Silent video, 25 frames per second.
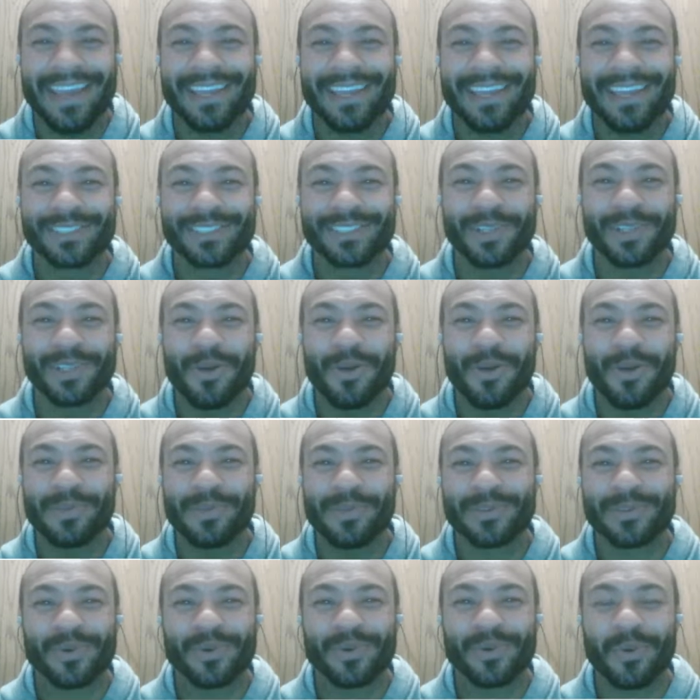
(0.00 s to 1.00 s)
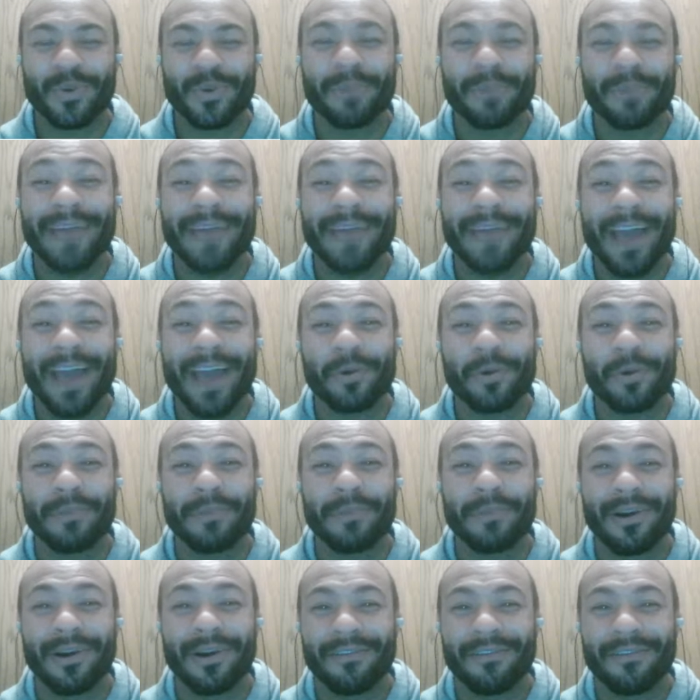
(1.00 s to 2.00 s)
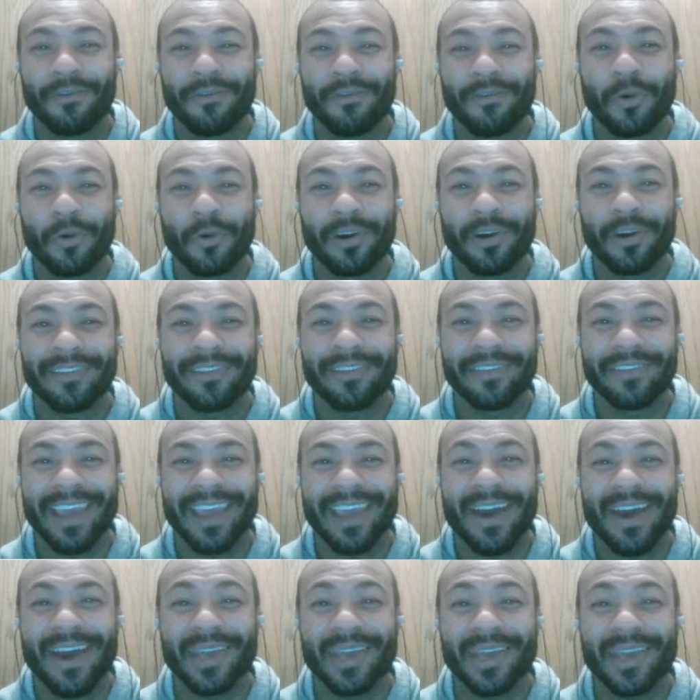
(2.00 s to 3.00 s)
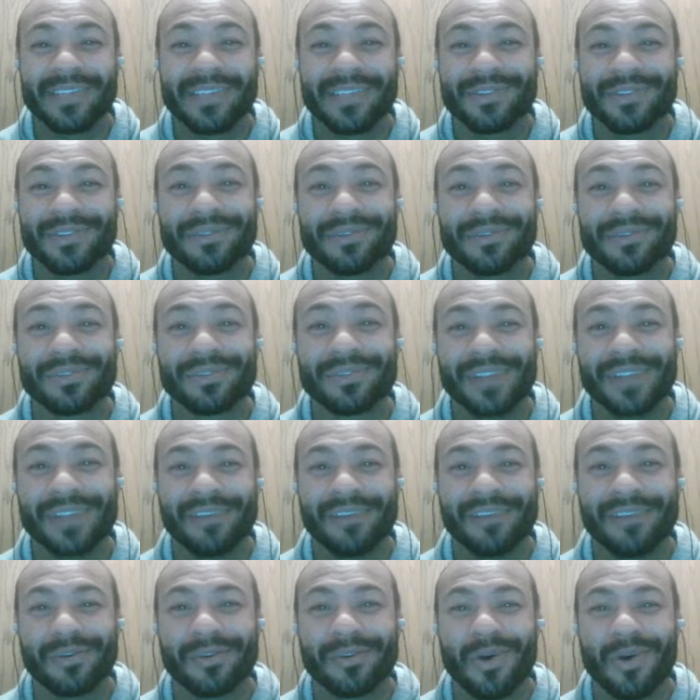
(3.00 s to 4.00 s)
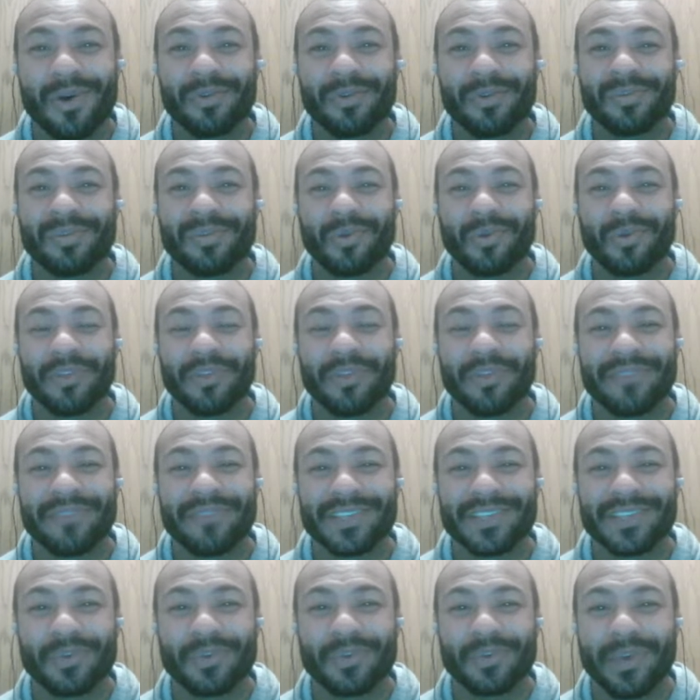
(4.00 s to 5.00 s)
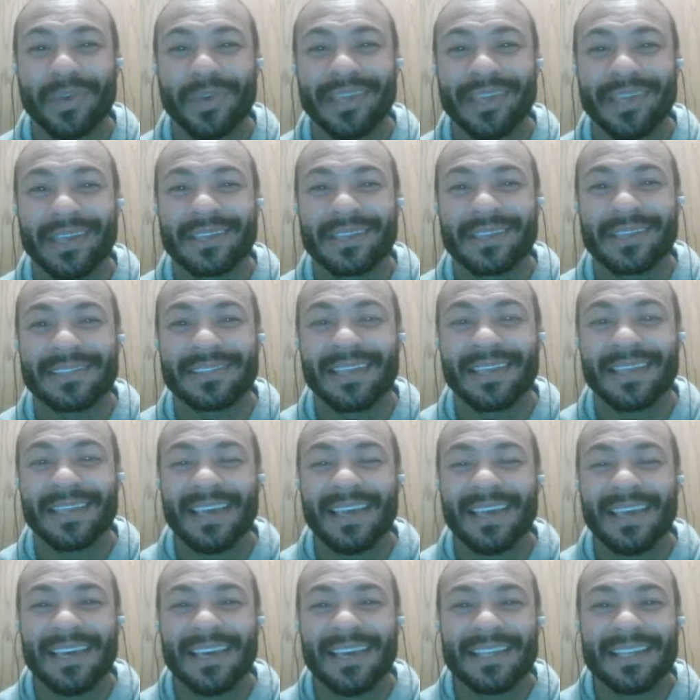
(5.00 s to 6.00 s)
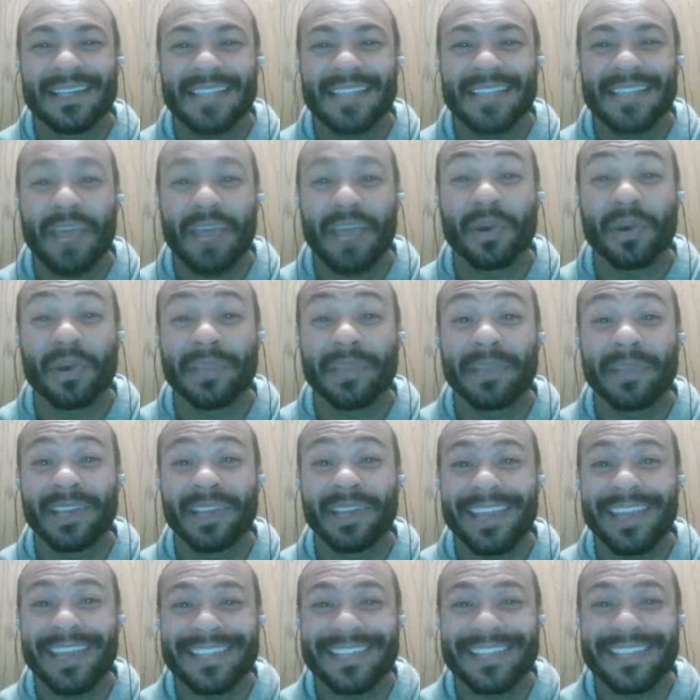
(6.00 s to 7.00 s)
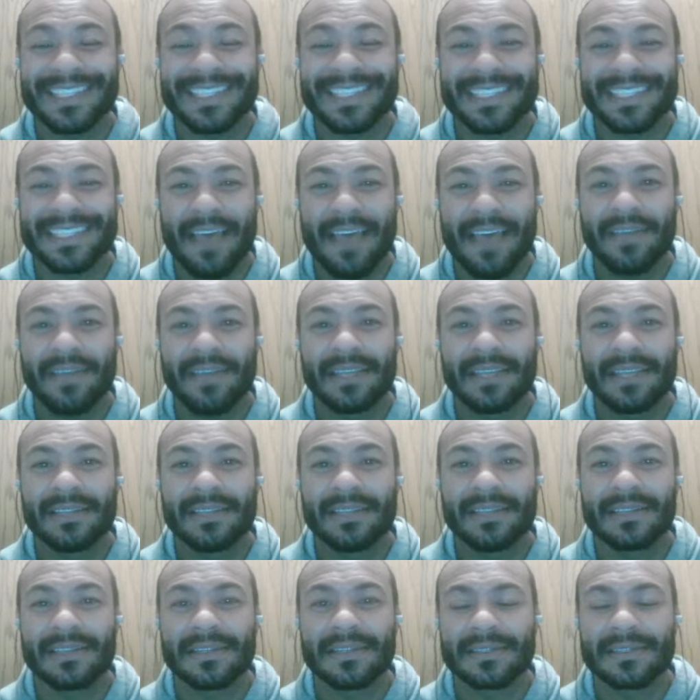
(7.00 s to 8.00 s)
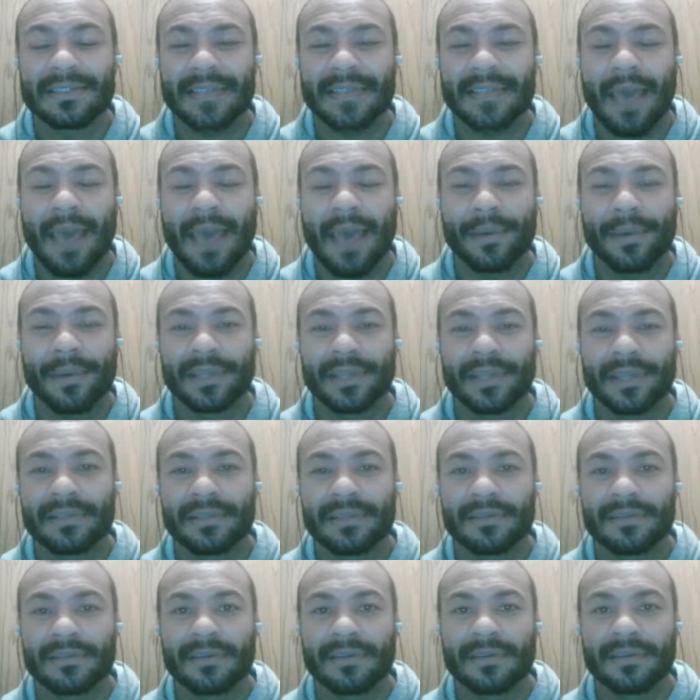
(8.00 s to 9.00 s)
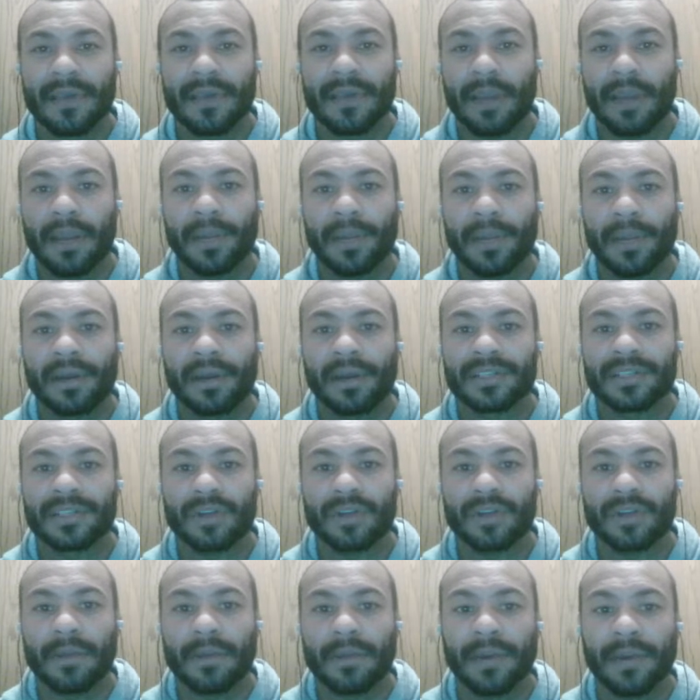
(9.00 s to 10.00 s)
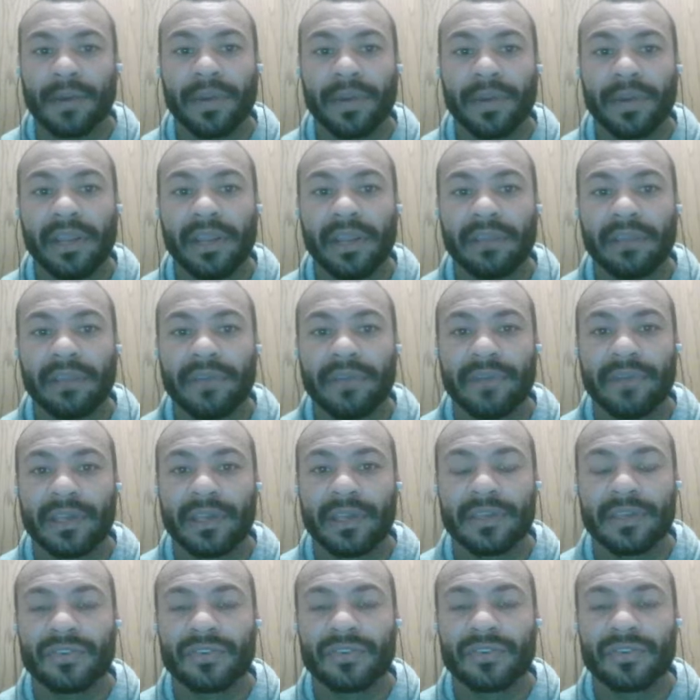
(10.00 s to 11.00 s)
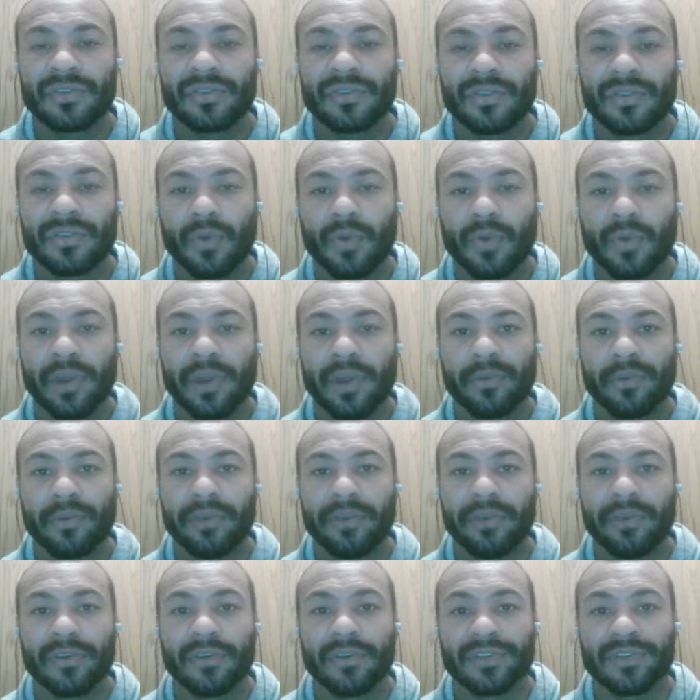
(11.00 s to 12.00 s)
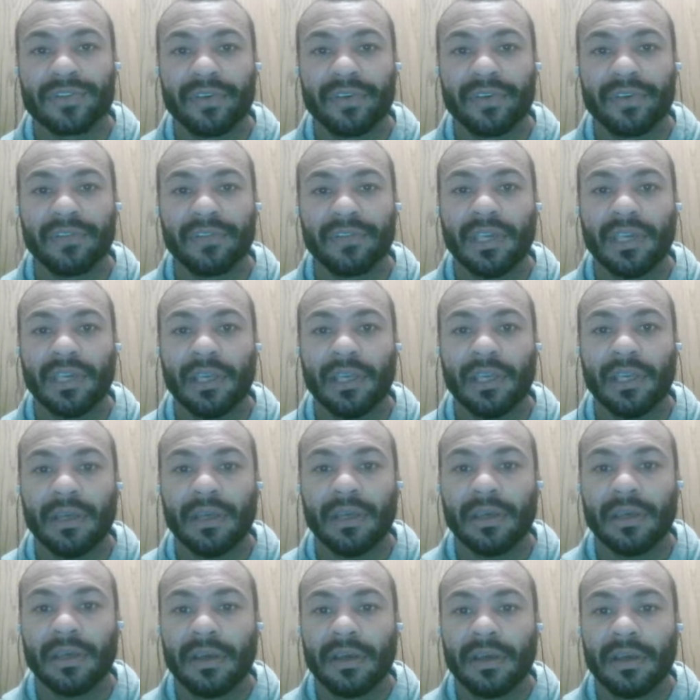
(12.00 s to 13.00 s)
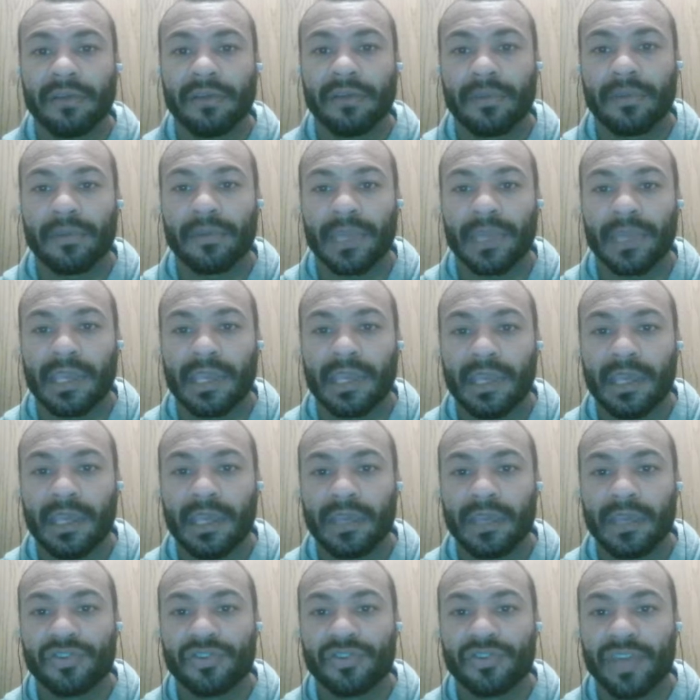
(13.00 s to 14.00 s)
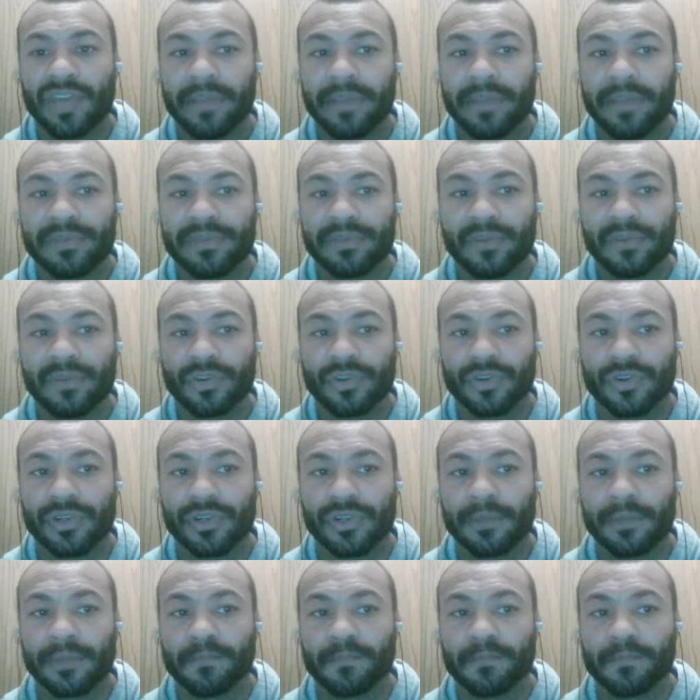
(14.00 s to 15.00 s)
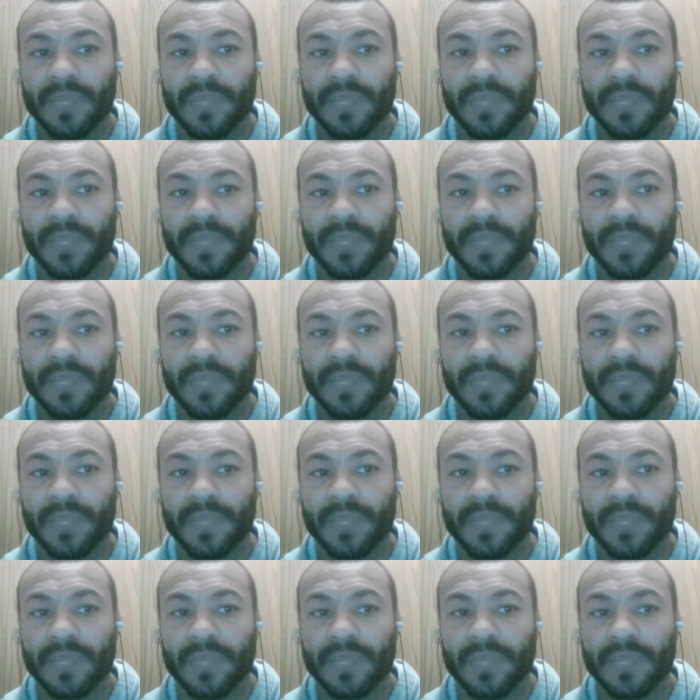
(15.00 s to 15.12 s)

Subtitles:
Shalom Israel. We're back with part 4 of counting to Shabuot, or the Feast of Weeks. Today we're going to be looking at the 7 Sabbaths. And I'm going to start by reading Leviticus 23, verse 15 from the King James Version.